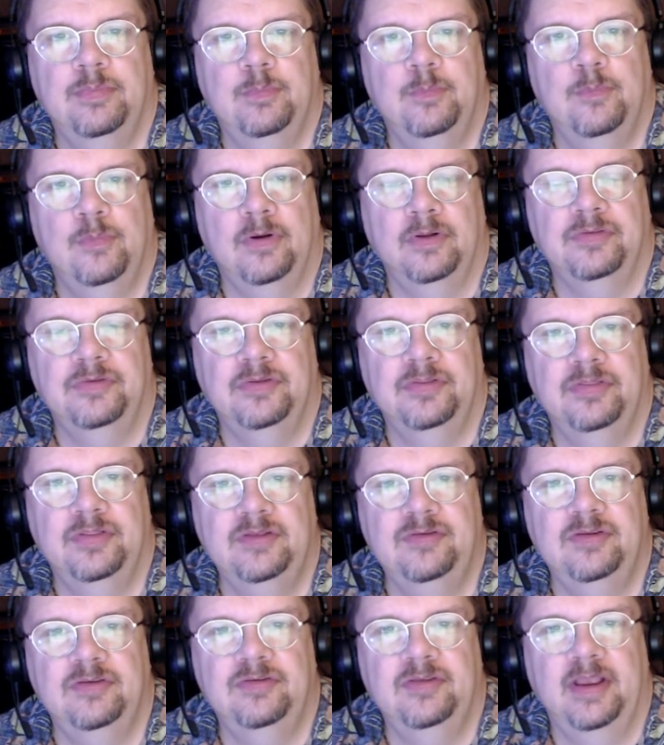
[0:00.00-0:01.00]
What
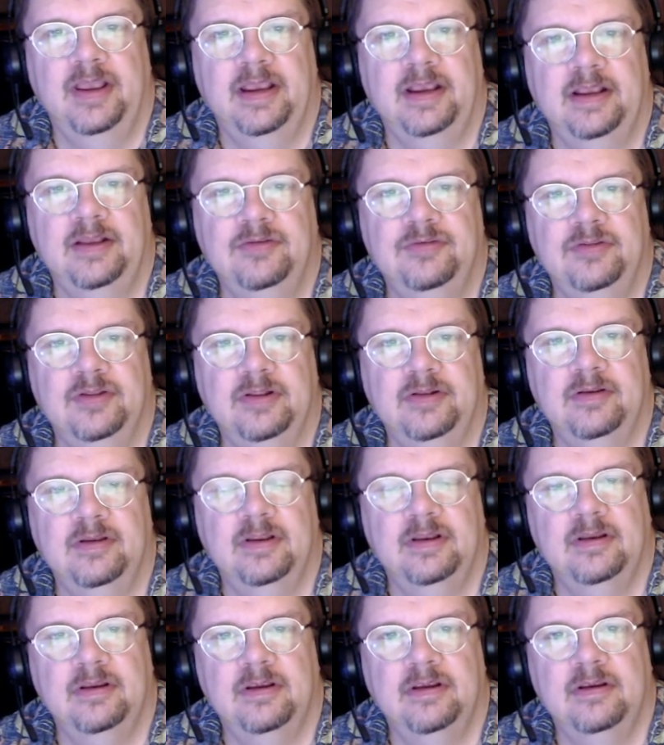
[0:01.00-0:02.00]
this is saying is that
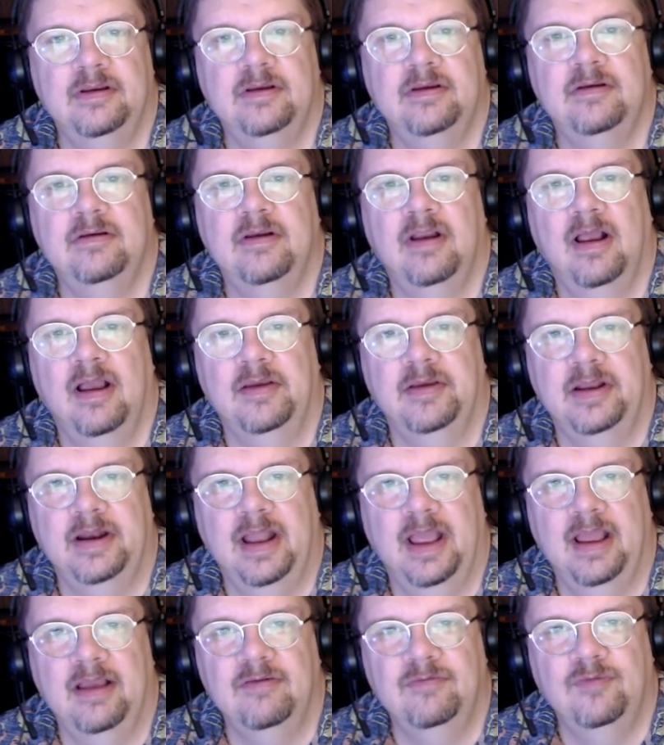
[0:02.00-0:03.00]
I'm going to
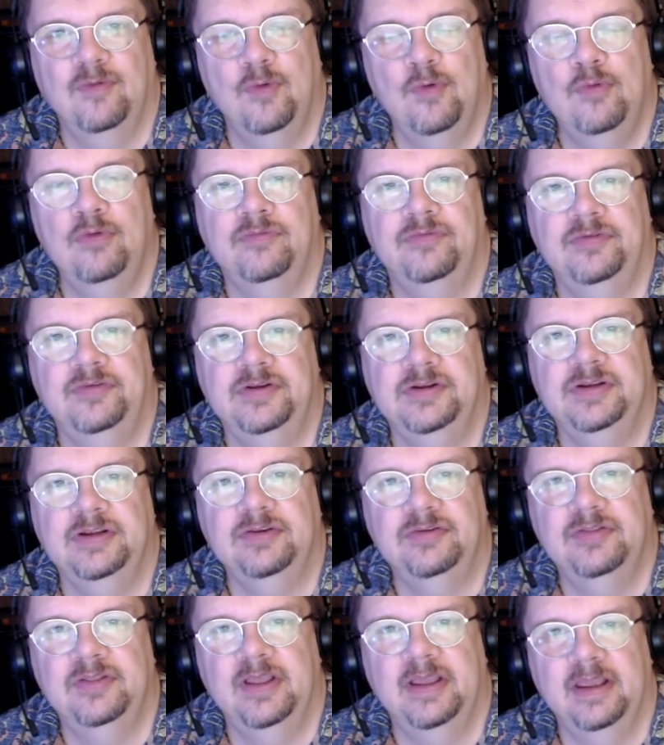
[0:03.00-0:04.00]
have all of the
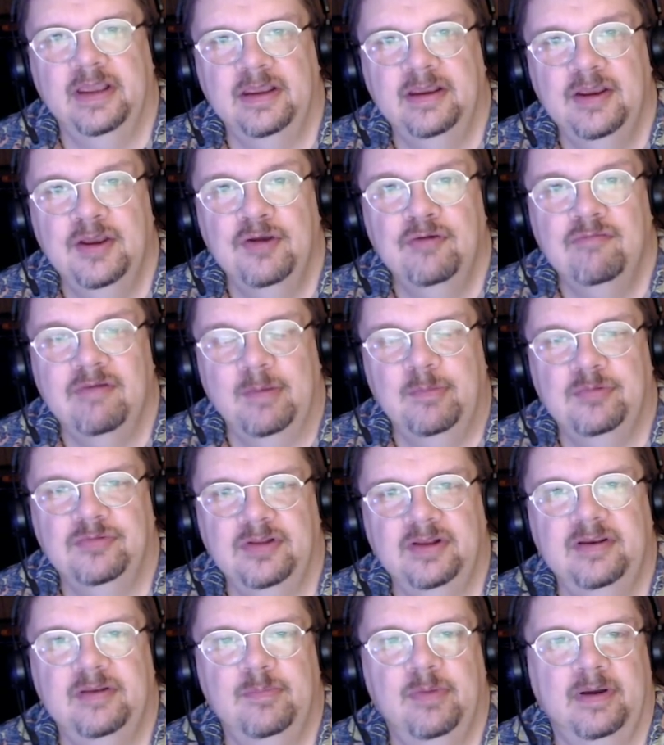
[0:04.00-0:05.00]
digits there
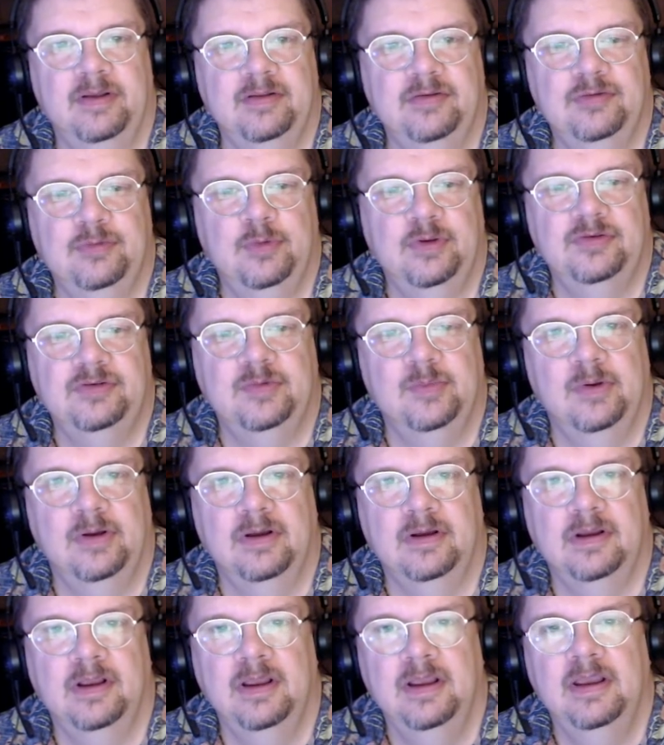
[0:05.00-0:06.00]
represented by this question
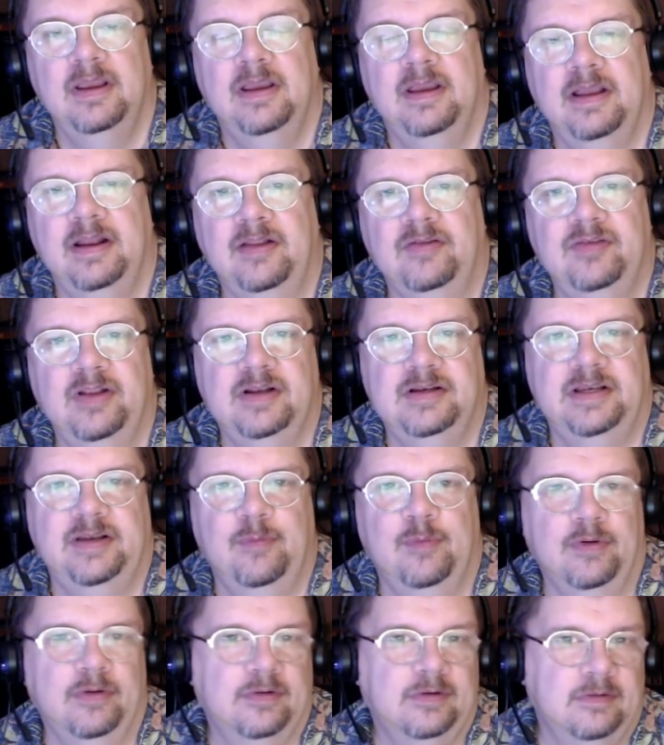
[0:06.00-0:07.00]
mark, and essentially
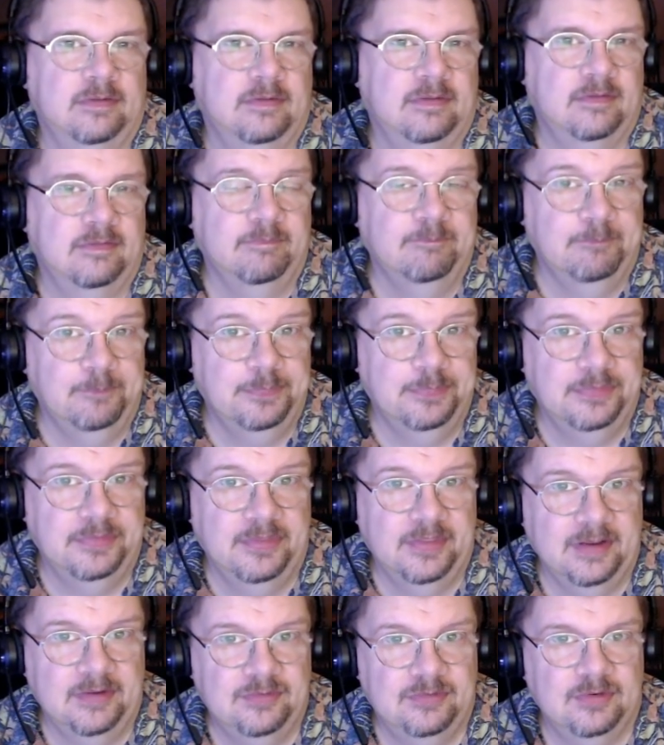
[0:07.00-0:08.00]
what
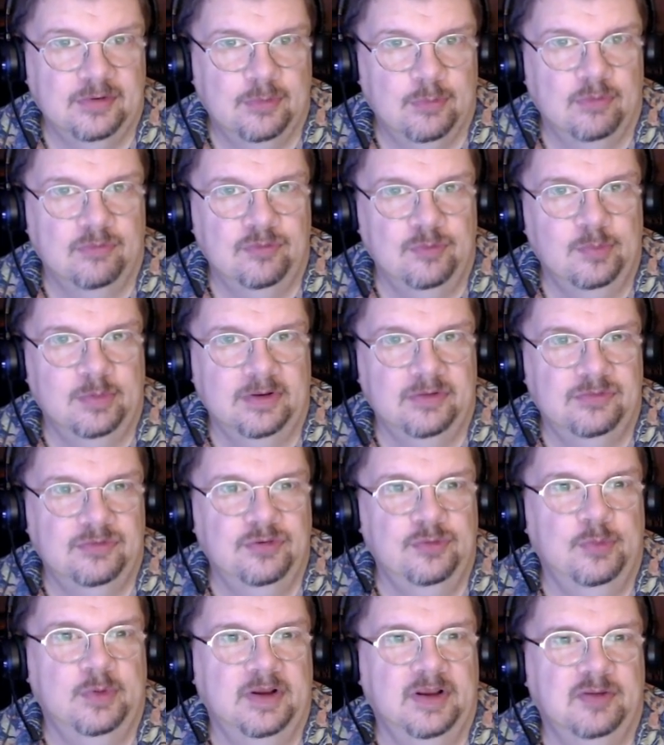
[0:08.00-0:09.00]
this quadruple is
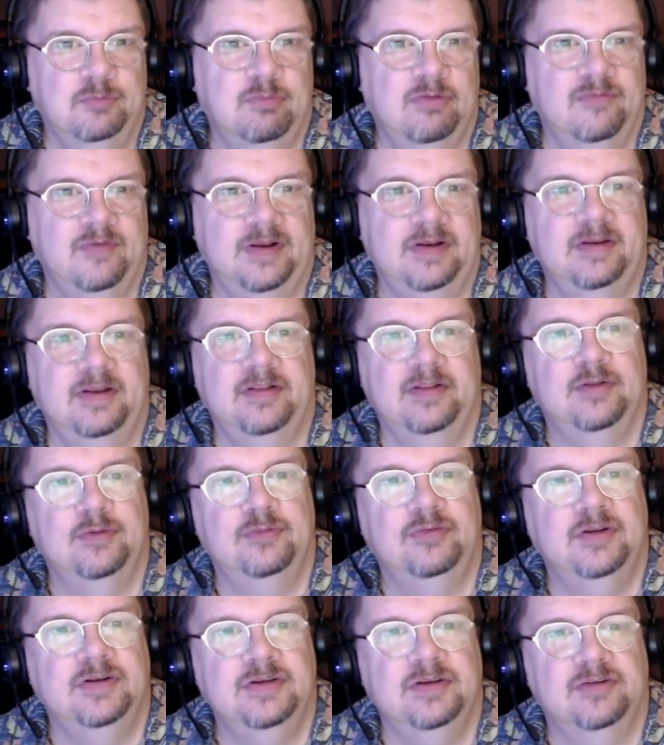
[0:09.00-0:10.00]
doing is preventing those
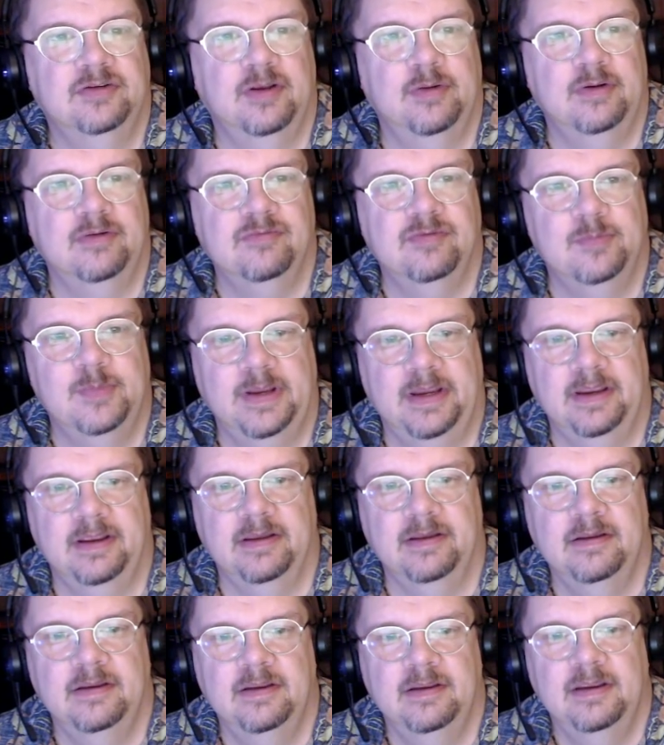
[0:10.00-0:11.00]
digits going from
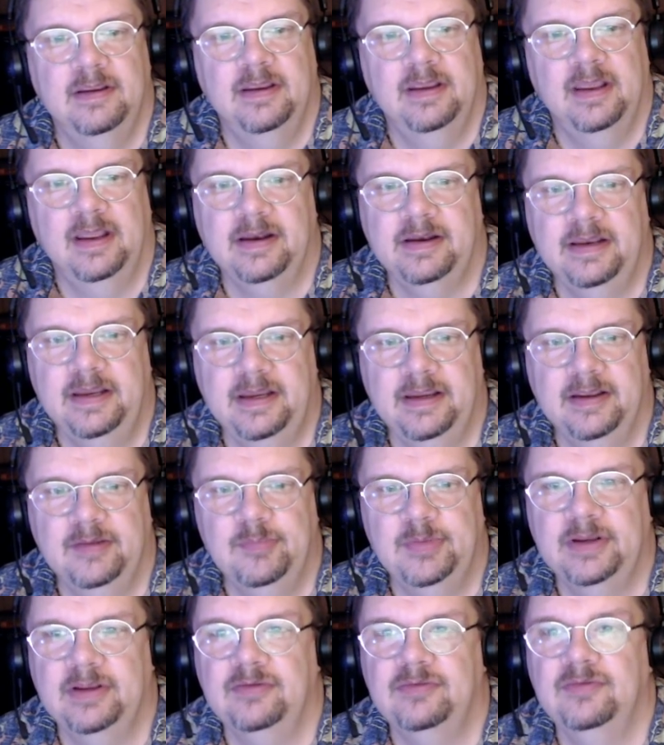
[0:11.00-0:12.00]
here and here
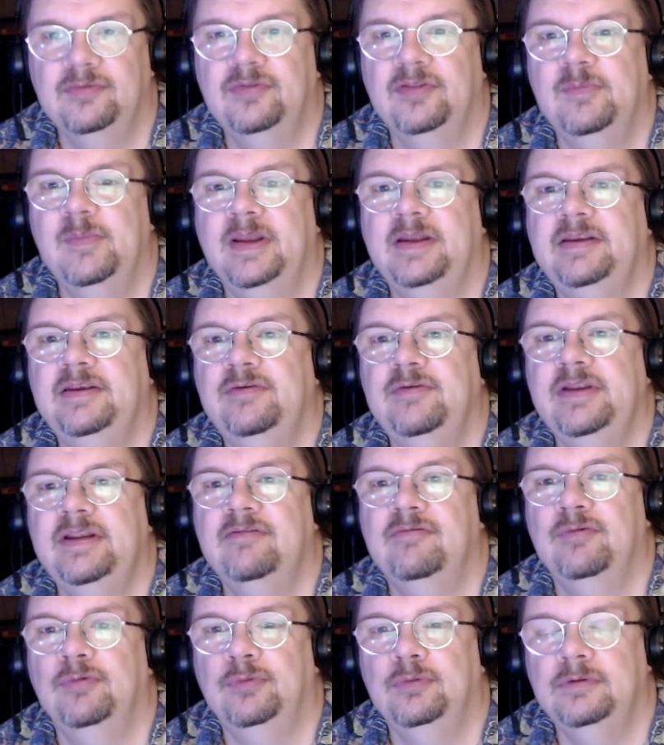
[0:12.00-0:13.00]
because of the
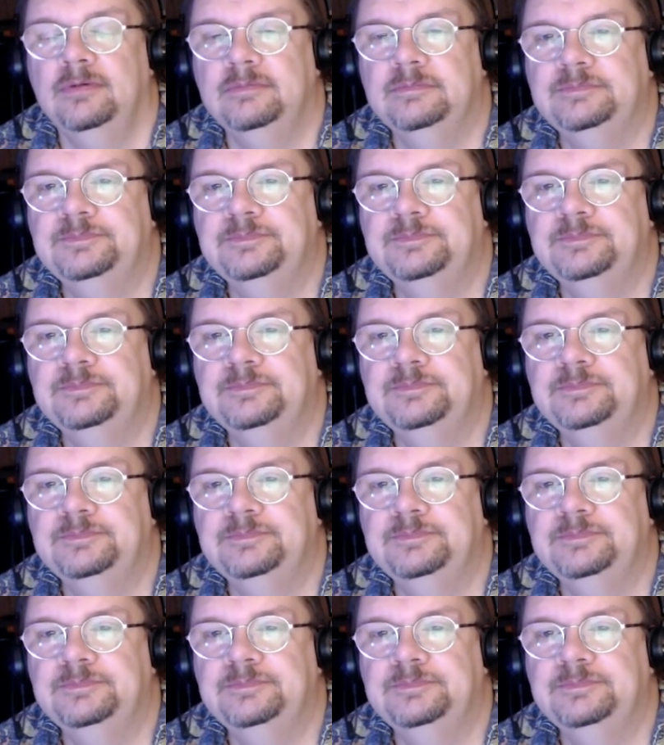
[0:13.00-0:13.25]
meta-unique rule.